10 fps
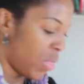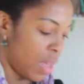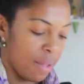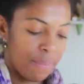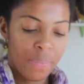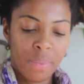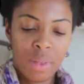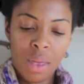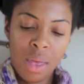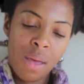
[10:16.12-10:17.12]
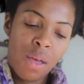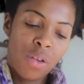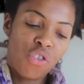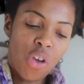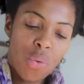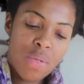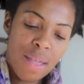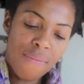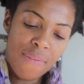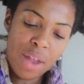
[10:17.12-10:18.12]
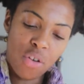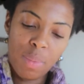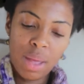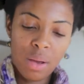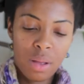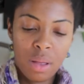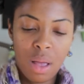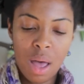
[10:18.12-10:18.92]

thing. Jones and Vandermeer.